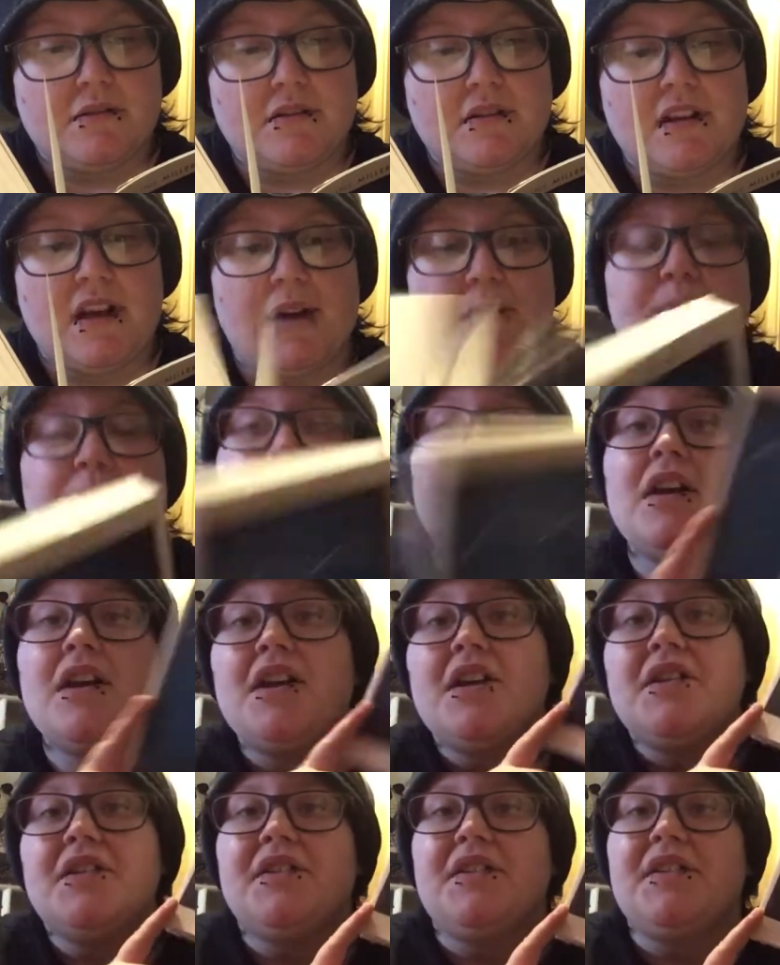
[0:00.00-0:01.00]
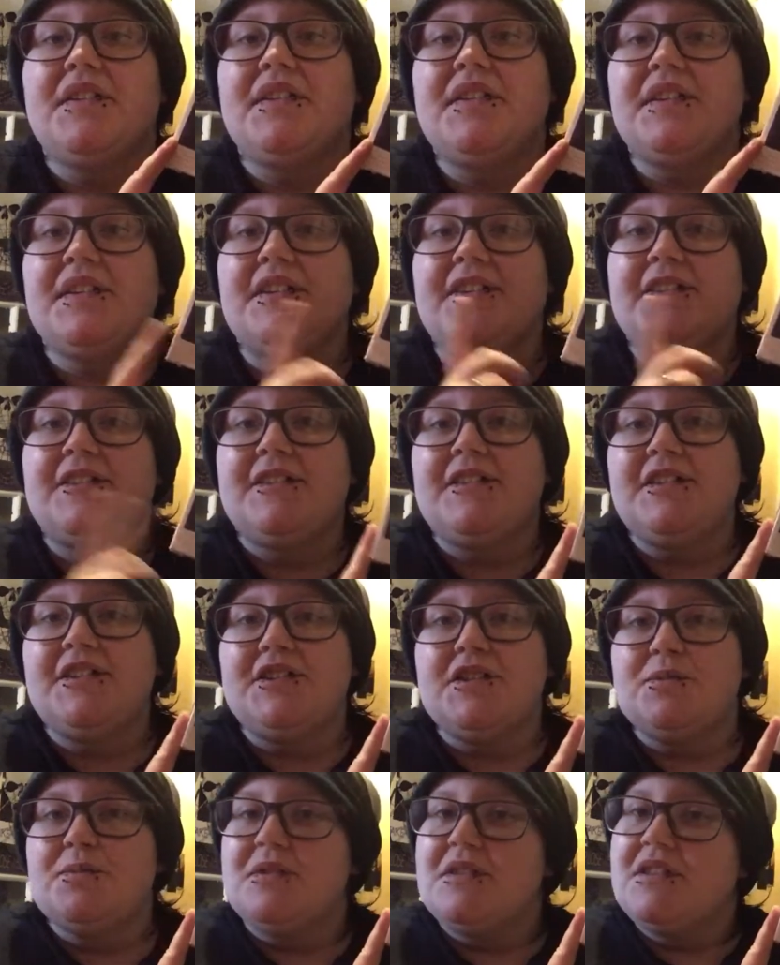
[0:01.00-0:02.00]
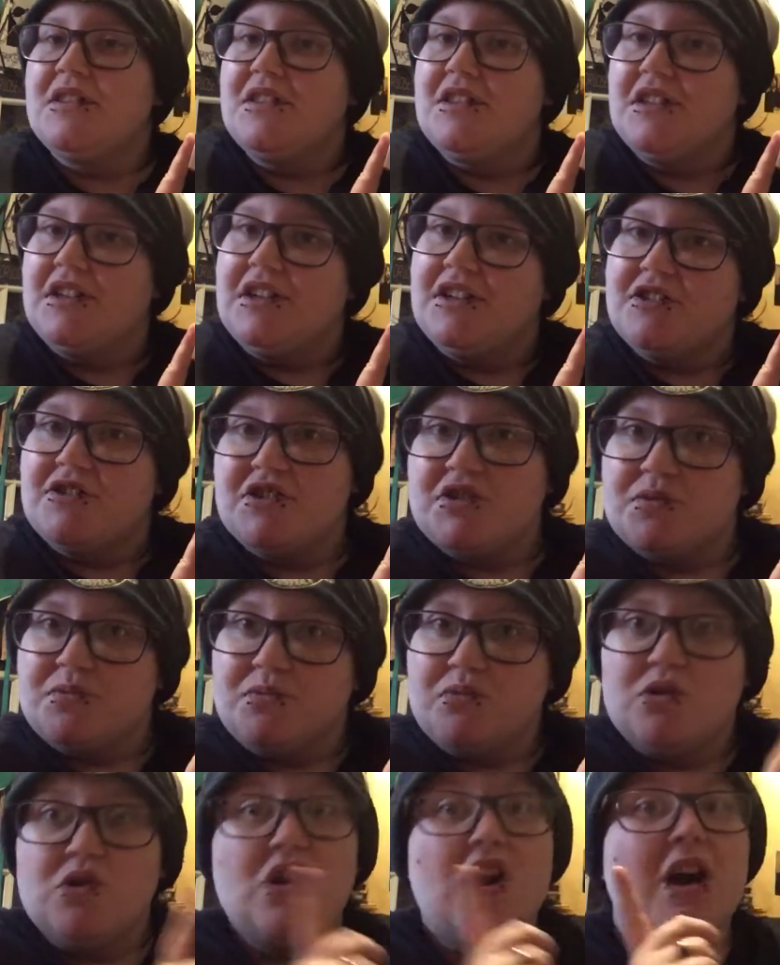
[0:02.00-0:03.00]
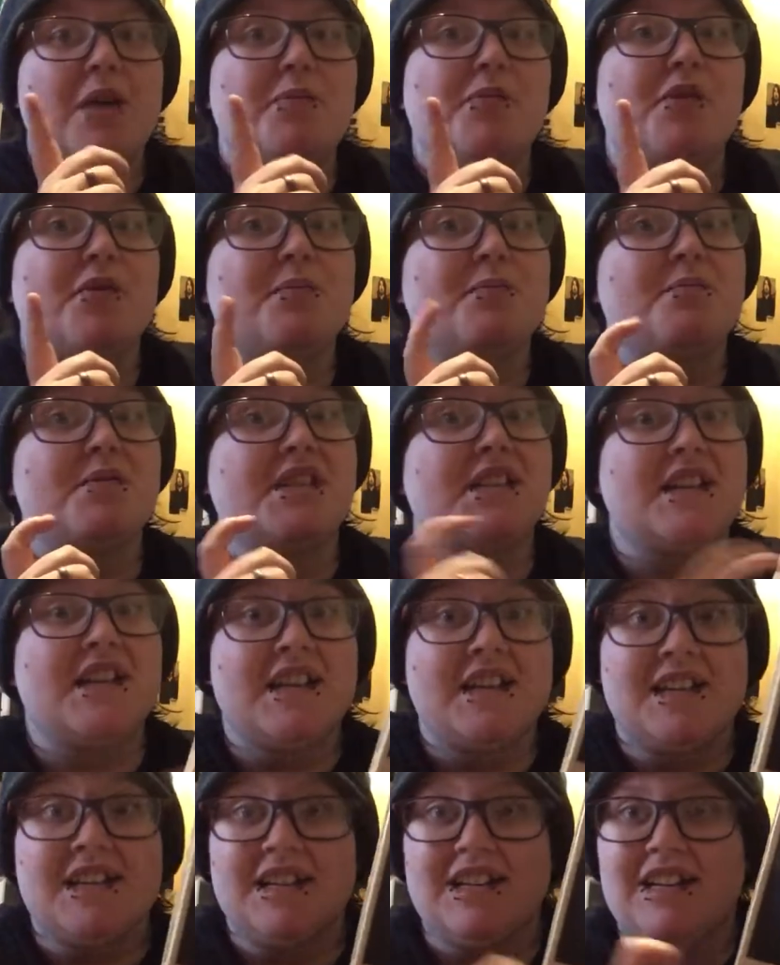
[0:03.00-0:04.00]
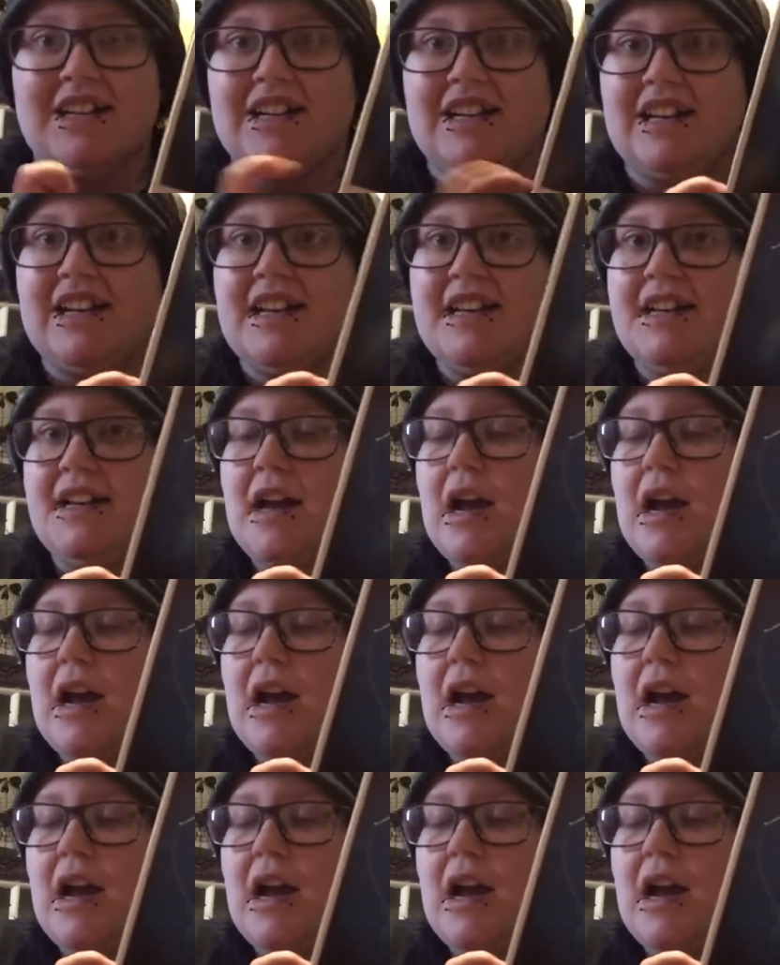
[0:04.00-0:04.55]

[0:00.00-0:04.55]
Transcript: yeah. So this is to do with the Trojan War. I'm not particularly